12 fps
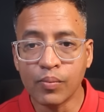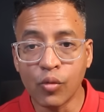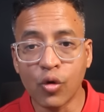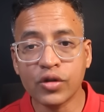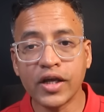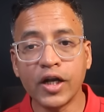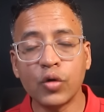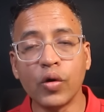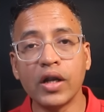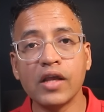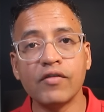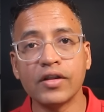more than
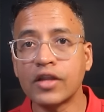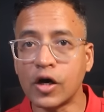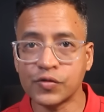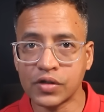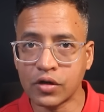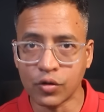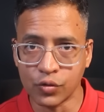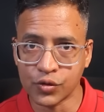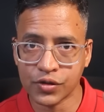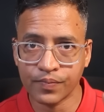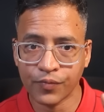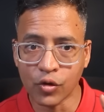21,000
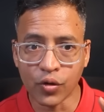crores.